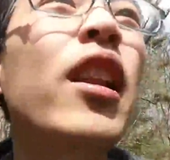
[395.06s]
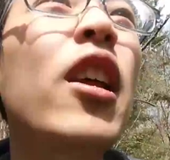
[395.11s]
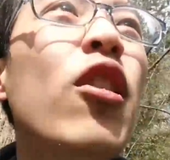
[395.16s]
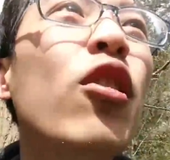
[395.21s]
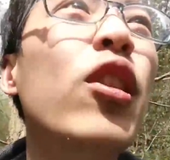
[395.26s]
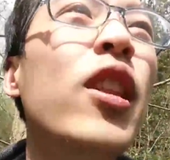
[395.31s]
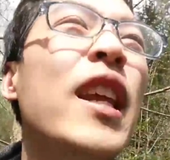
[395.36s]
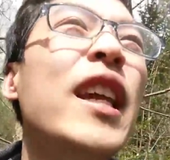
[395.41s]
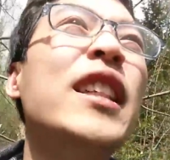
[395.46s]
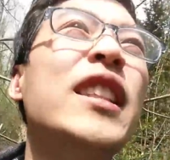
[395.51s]

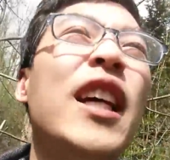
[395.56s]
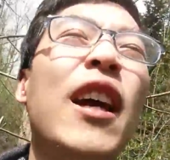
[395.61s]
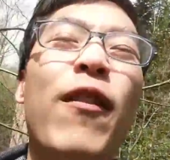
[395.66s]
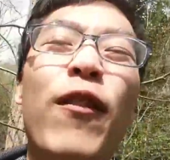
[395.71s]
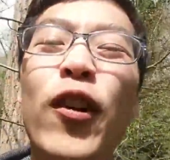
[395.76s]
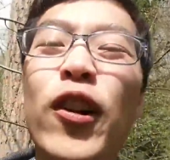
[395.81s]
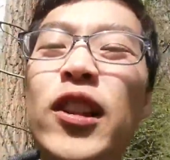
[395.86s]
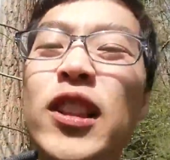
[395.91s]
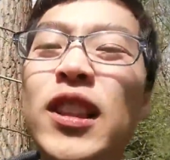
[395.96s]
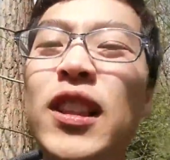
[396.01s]
little things
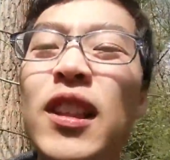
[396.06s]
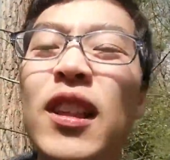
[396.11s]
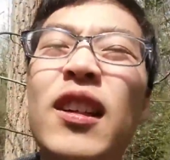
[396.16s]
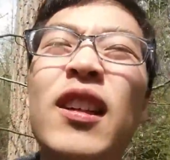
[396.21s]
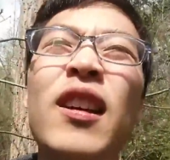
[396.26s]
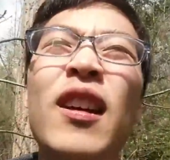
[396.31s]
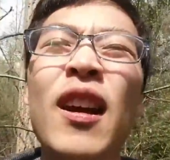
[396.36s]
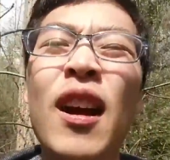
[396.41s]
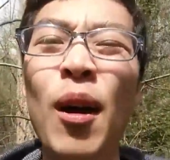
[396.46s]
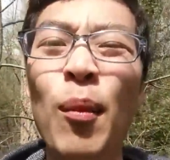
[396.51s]
at first,
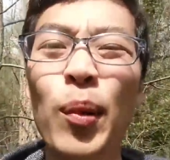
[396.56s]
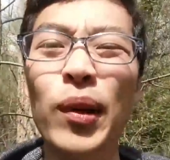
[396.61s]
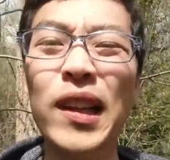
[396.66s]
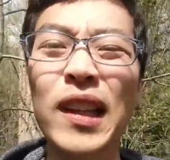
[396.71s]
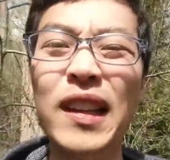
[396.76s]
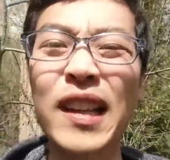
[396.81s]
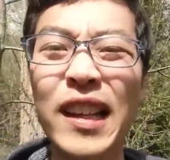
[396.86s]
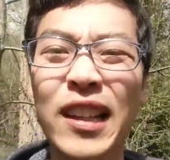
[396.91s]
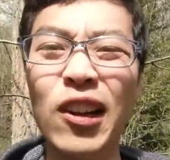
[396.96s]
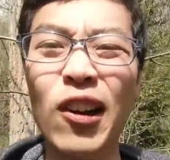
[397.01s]
but
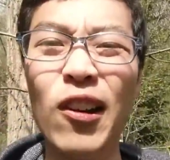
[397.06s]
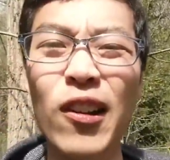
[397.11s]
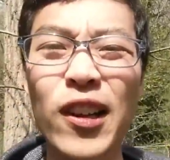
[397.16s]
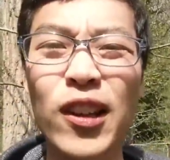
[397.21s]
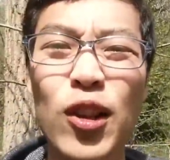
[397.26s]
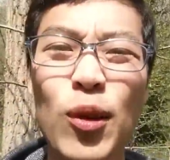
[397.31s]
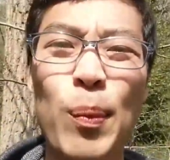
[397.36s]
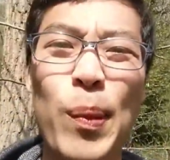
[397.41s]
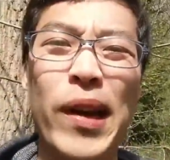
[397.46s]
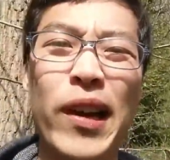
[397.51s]
then they turn
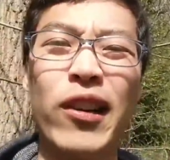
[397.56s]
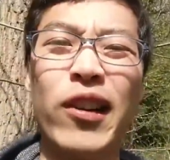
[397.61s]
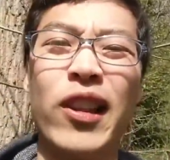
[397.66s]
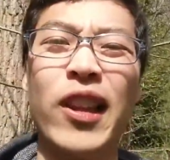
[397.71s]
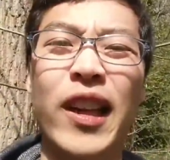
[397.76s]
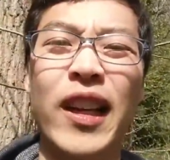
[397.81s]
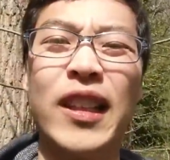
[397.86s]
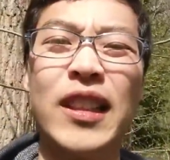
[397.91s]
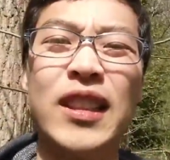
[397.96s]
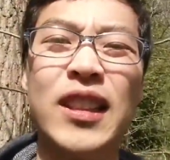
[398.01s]
into bigger
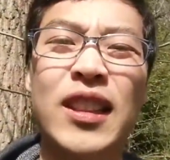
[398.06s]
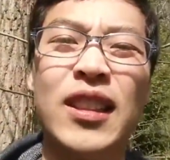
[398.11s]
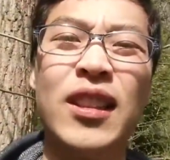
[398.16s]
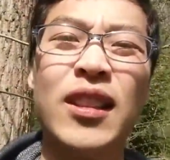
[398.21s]
things.